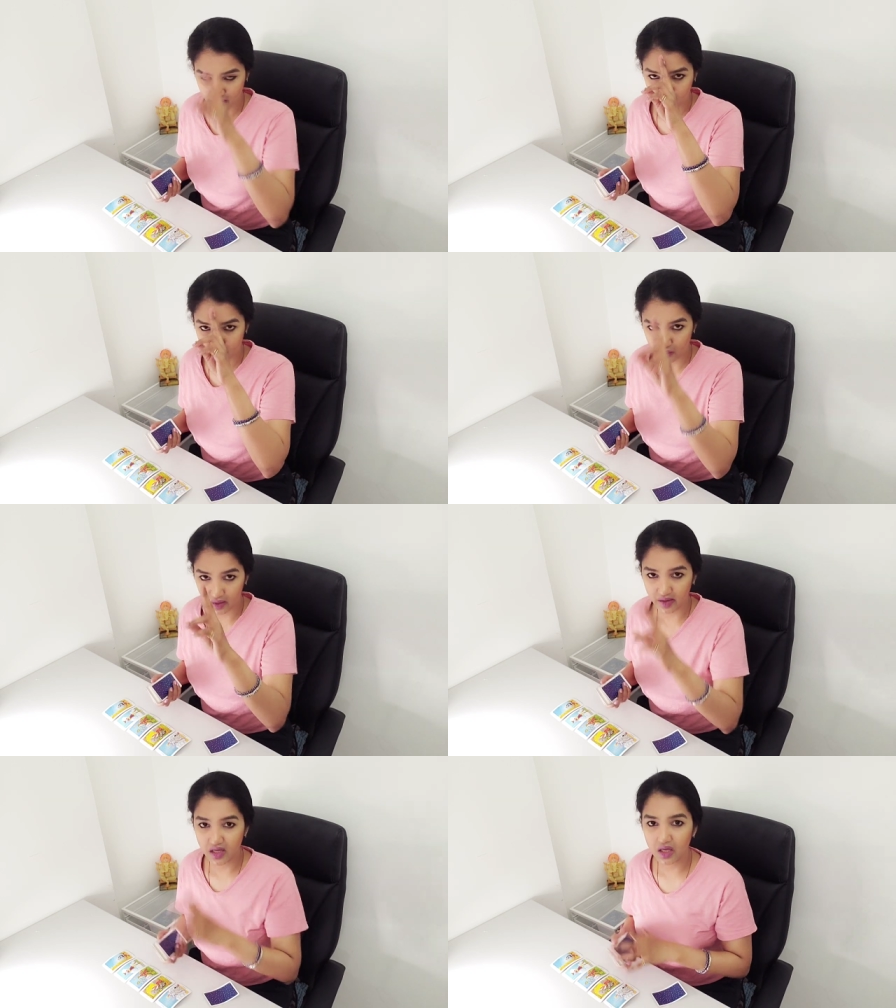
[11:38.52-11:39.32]
Be
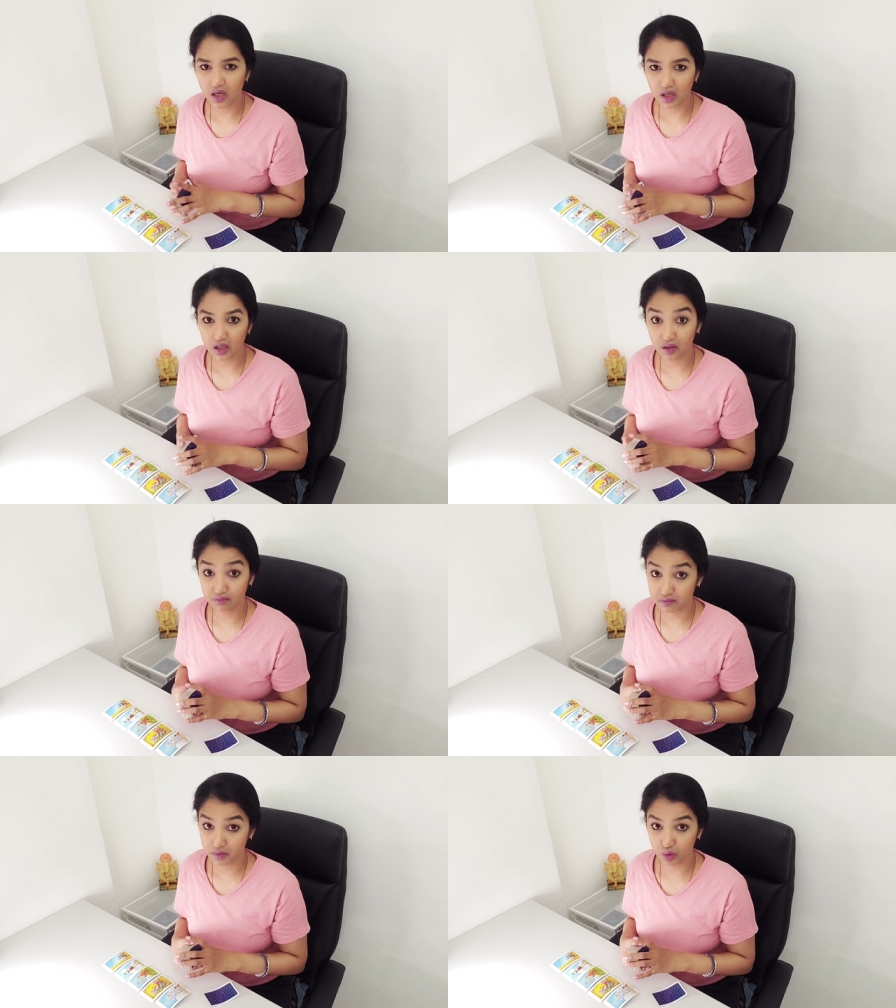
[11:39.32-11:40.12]
very,
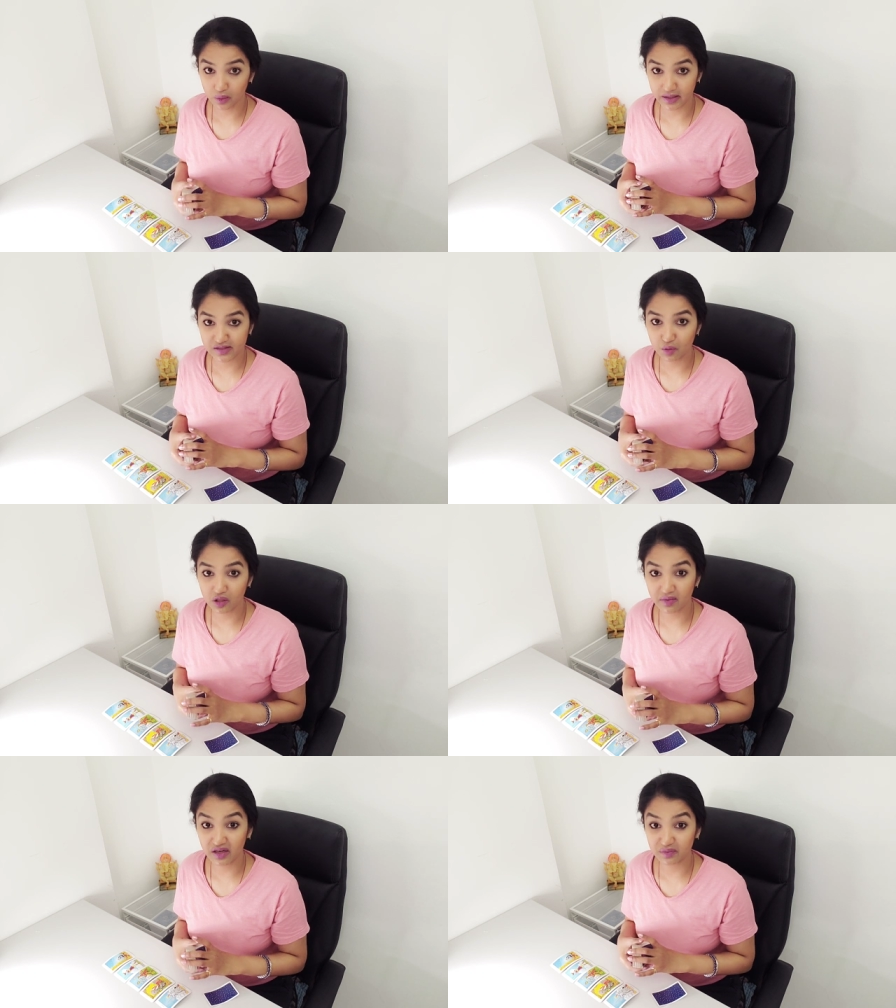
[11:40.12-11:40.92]
um, when I spoke
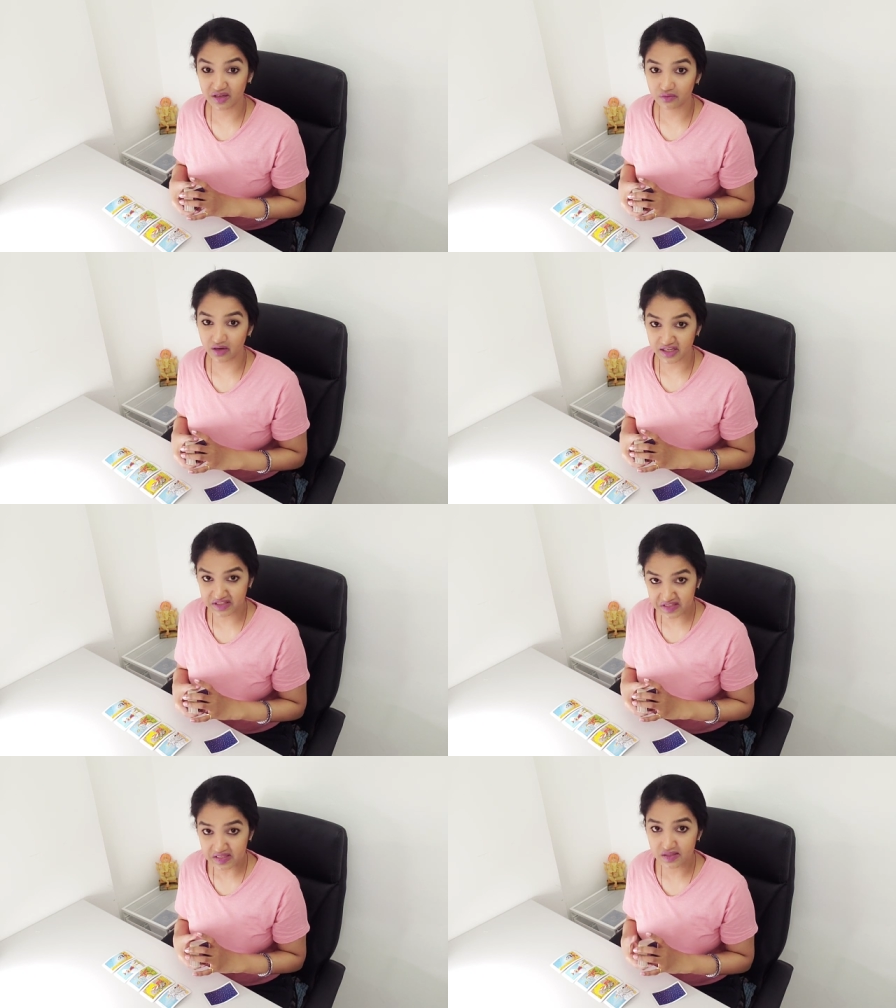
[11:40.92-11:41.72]
about being
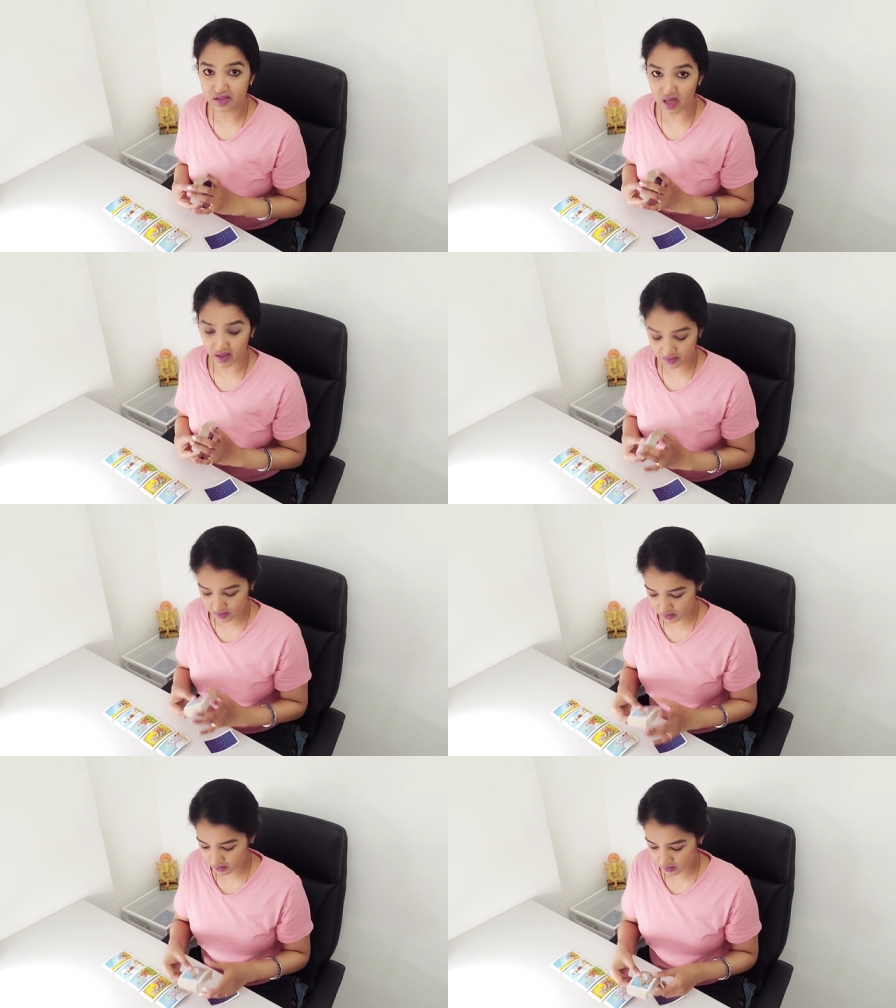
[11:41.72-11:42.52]
righteous,
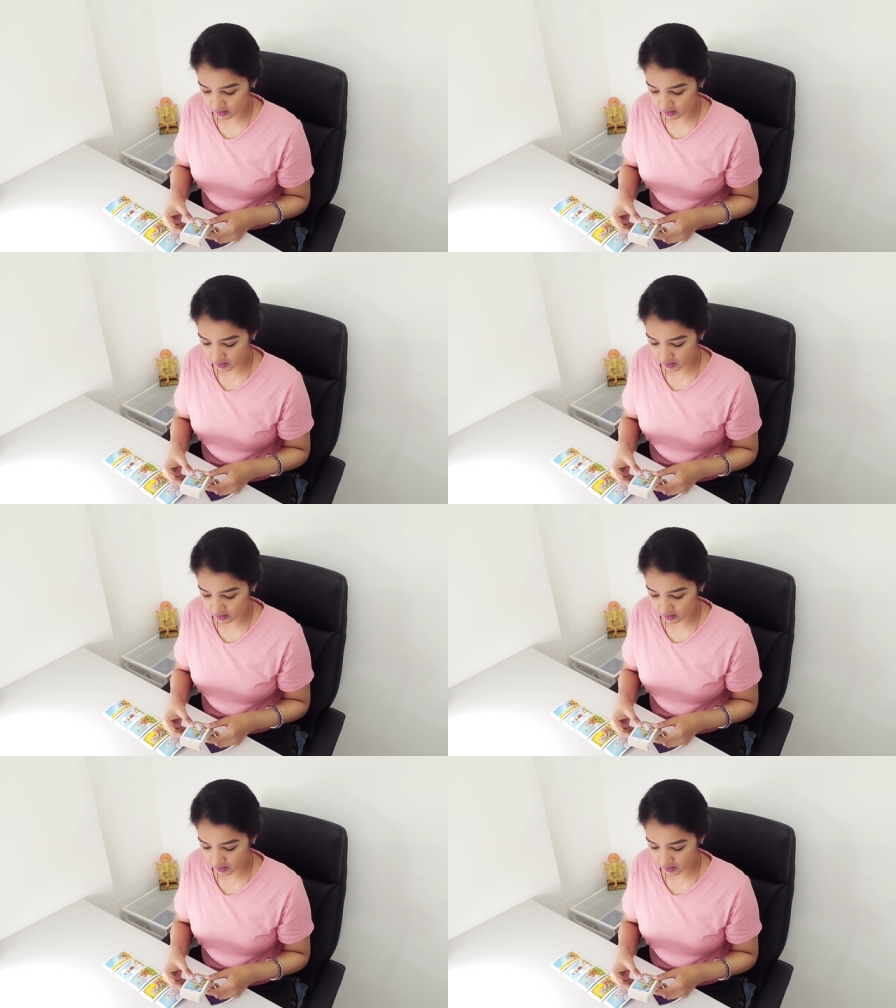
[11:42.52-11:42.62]
yes.